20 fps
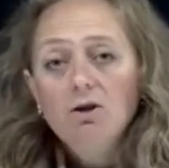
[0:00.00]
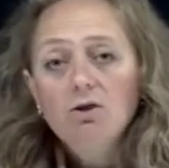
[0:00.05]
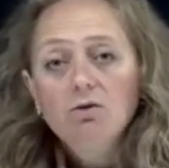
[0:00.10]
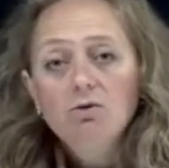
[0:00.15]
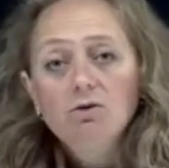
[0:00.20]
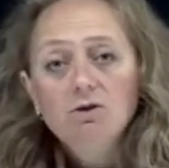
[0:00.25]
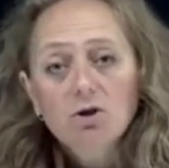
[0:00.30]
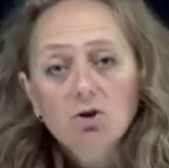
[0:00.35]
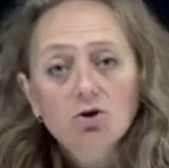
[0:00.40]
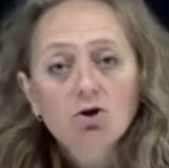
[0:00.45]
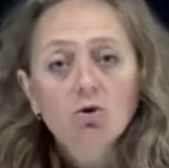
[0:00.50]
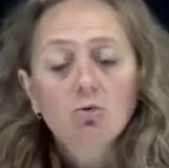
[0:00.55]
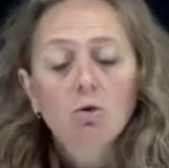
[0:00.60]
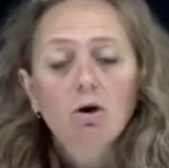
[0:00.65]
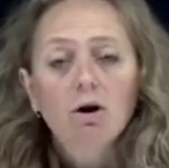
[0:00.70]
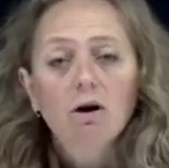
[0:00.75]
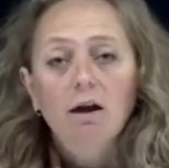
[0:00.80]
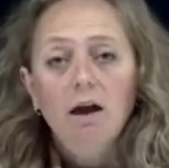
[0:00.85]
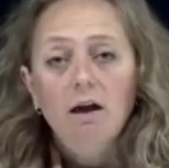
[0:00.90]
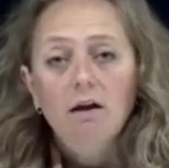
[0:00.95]
social
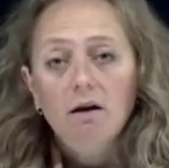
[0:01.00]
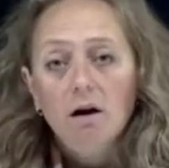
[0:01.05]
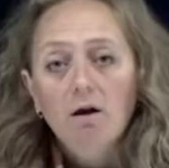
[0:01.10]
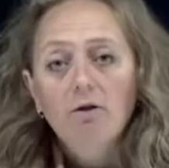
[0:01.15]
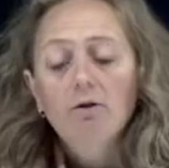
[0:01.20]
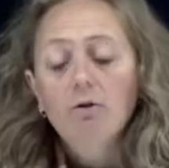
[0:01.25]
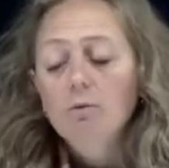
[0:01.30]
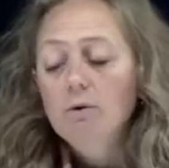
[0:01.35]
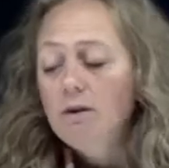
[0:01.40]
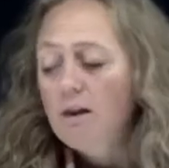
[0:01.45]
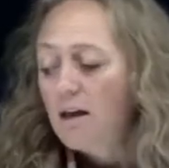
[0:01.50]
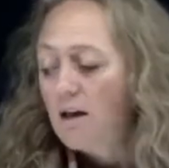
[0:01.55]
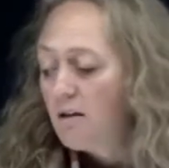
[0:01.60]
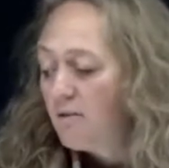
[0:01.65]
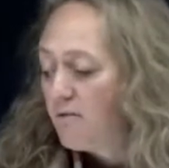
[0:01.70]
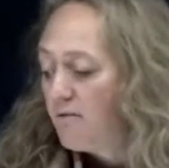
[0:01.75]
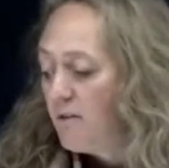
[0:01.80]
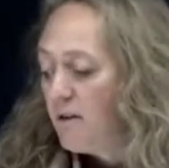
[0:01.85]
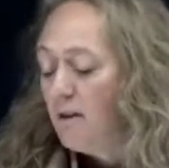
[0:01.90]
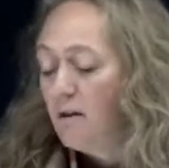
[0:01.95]
work and other
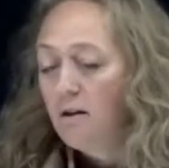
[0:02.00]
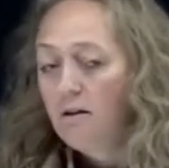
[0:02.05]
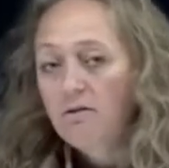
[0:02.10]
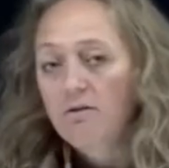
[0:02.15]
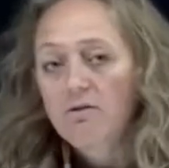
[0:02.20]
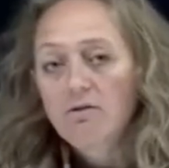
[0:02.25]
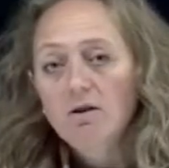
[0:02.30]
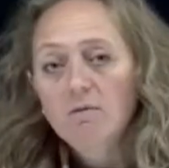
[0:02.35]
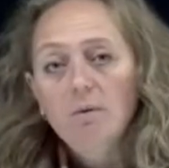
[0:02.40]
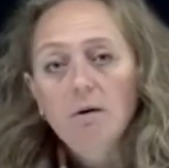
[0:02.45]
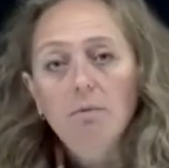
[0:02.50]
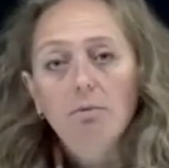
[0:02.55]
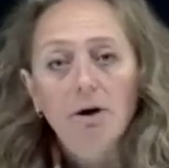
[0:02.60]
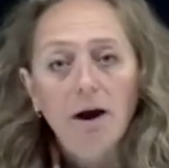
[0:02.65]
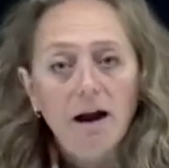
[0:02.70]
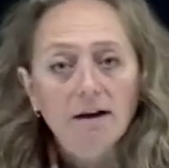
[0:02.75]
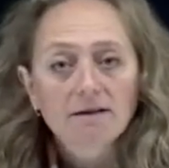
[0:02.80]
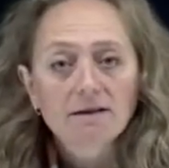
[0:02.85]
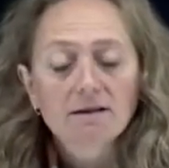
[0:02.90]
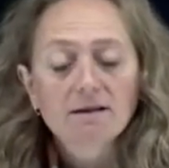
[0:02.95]
related fields to be
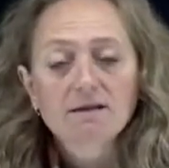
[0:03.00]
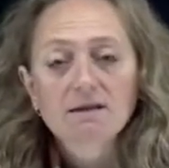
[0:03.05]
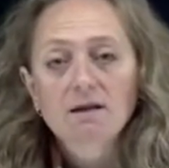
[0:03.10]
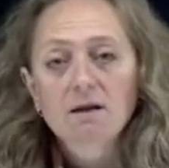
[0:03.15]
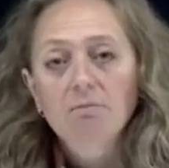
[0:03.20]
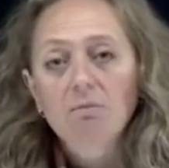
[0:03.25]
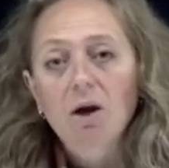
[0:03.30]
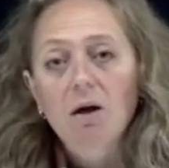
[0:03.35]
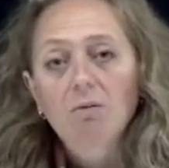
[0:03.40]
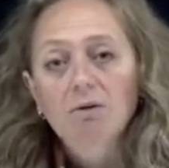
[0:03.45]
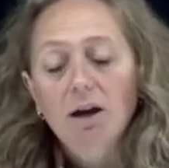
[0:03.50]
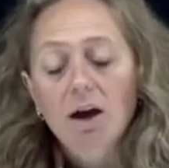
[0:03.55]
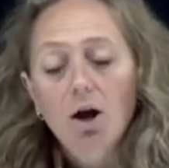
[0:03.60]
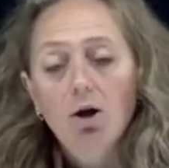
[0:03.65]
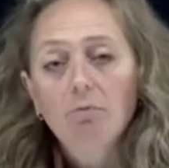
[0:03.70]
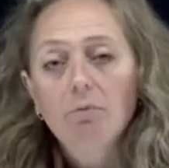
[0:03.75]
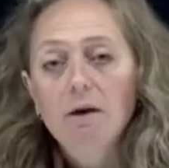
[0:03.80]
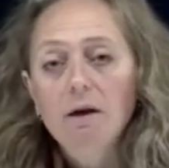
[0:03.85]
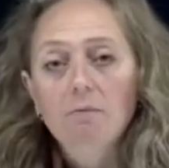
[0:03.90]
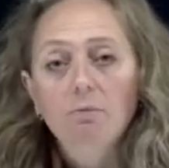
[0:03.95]
practiced, to be able to
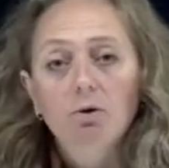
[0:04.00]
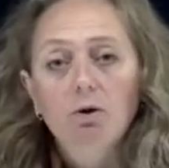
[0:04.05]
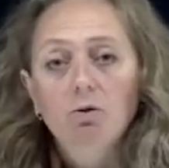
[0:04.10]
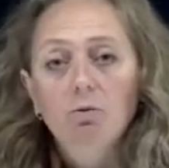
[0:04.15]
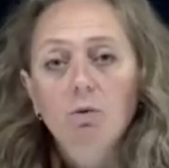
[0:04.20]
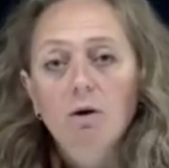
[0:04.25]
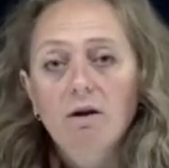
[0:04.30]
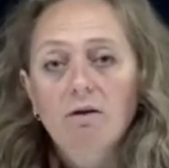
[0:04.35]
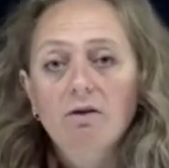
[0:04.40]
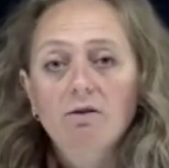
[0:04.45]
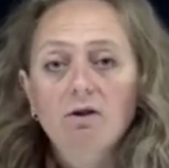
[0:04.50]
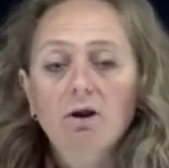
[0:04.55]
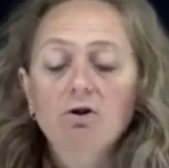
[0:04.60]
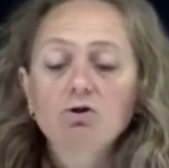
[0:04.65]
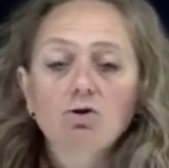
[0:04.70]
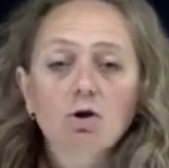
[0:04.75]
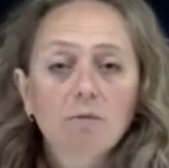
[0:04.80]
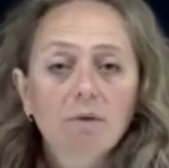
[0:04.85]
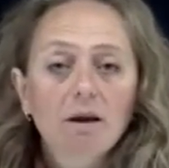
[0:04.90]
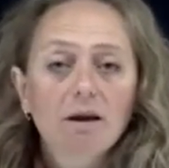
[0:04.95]
help people with
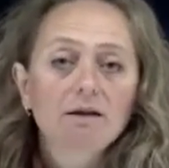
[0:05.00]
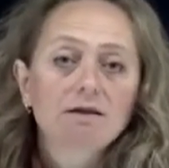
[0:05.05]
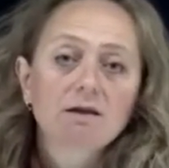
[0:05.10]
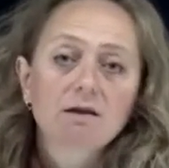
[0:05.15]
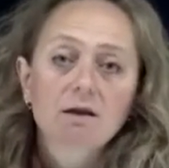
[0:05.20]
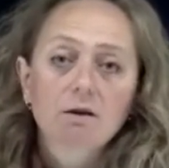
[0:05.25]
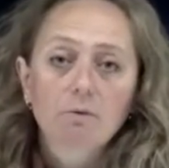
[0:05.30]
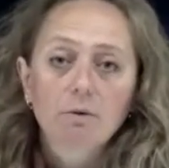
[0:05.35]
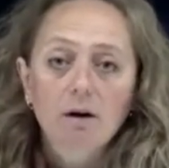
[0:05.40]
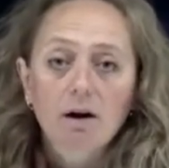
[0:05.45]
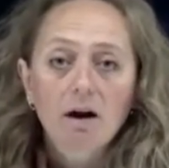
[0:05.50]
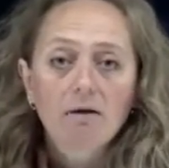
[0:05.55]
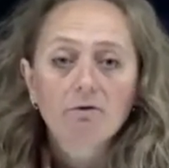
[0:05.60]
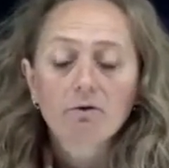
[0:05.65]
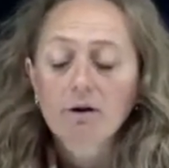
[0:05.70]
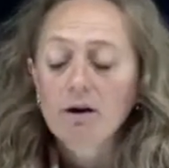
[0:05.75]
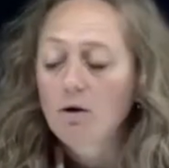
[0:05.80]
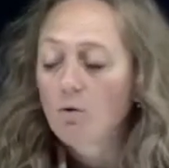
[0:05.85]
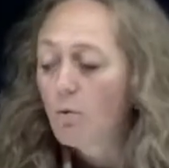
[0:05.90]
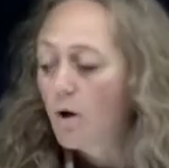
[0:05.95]
contributing to their
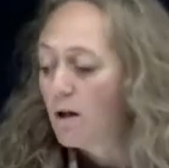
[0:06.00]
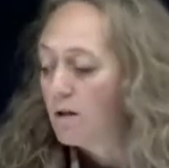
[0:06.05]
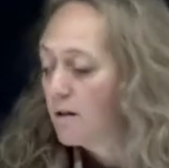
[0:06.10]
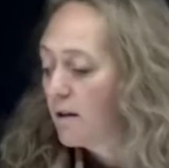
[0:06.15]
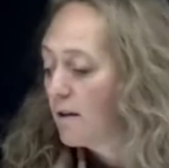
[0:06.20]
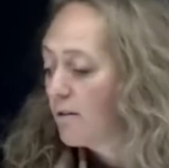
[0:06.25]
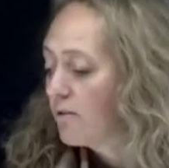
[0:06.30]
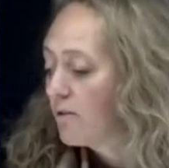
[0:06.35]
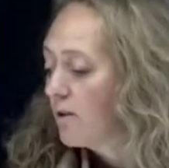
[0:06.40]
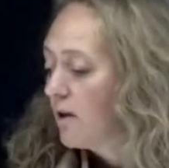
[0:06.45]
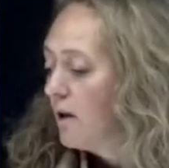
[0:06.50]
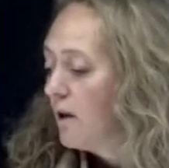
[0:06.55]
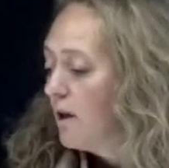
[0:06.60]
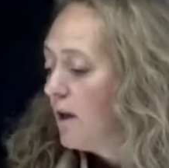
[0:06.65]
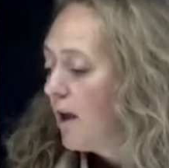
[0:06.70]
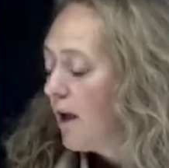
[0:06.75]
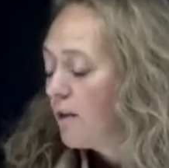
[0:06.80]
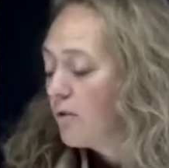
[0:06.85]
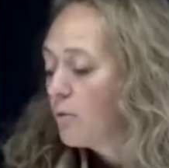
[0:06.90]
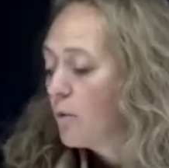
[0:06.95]
recovery and wellness,
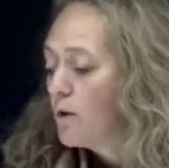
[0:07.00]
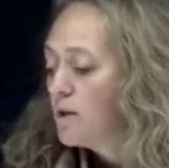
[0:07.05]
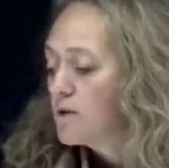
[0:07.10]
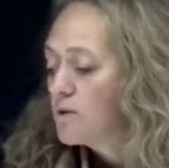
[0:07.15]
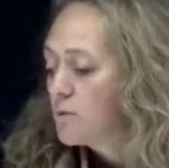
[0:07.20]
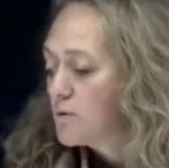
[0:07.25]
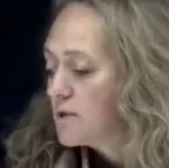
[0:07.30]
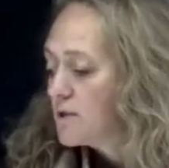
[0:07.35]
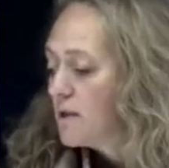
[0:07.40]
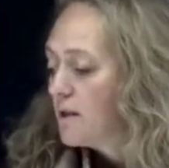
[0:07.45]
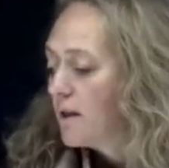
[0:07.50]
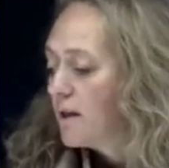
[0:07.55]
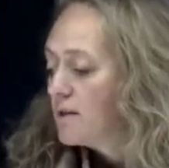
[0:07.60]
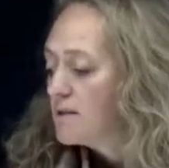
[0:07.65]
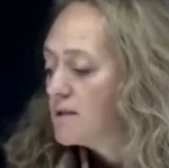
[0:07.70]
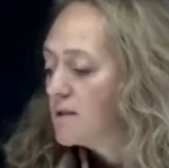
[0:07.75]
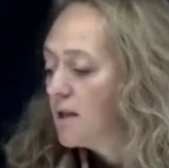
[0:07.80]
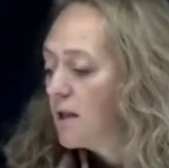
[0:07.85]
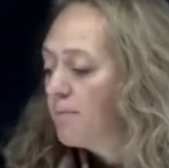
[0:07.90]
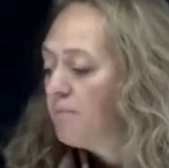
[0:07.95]
as well as
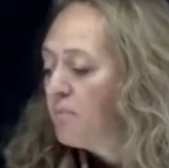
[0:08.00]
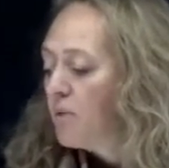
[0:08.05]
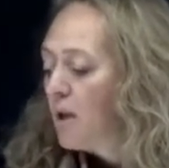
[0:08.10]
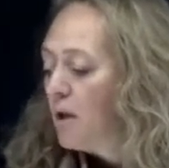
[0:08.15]
resiliency.